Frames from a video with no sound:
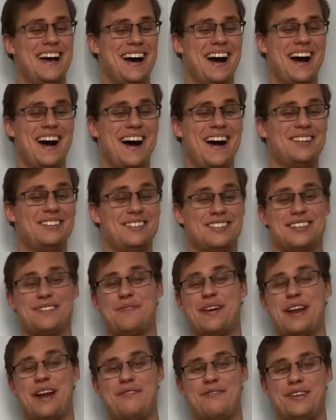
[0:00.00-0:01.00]
uh, just
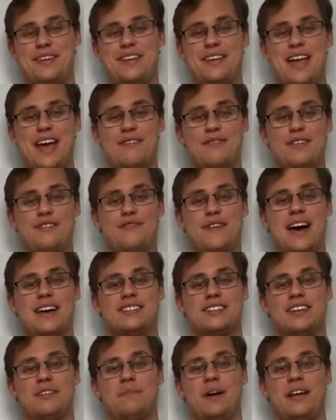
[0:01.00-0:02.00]
about every every
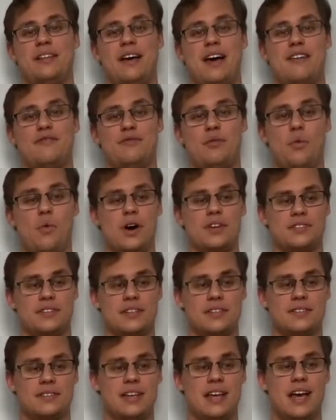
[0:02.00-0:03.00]
facet of my life
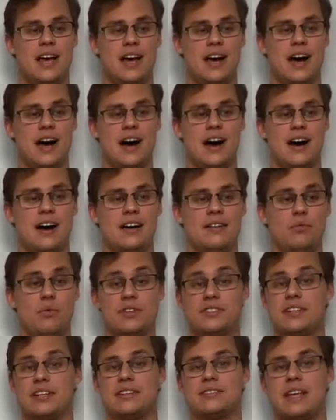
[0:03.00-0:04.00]
wasn't uh,
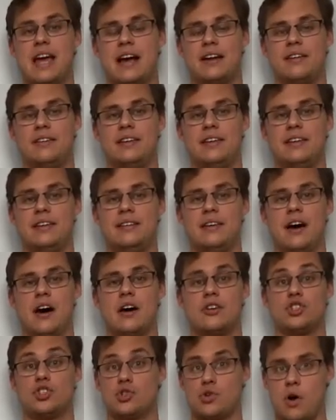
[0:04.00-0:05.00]
wasn't exactly uh,
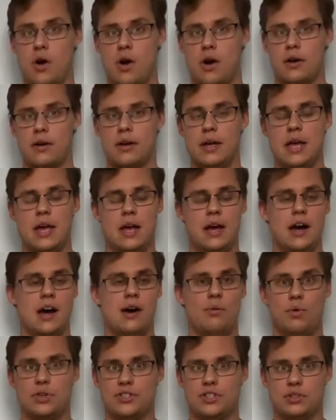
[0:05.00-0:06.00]
strong. Uh,
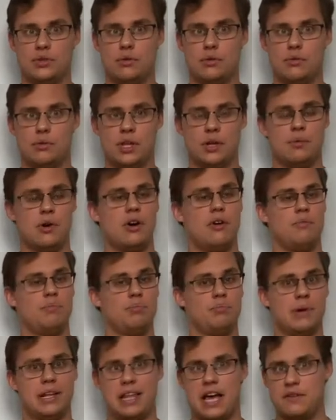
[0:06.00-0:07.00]
wasn't doing really well.
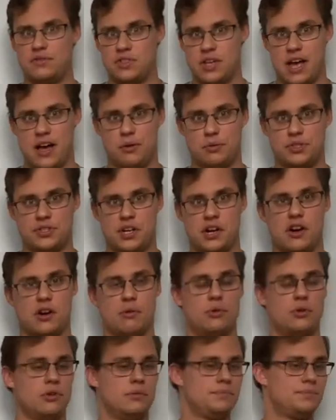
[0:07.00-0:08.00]
My lifestyle was
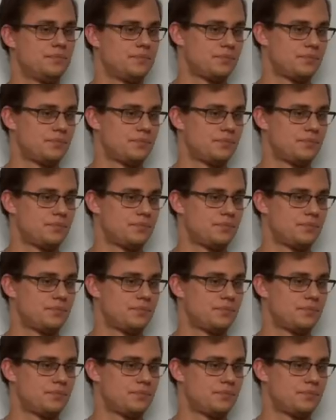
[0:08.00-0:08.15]
terrible.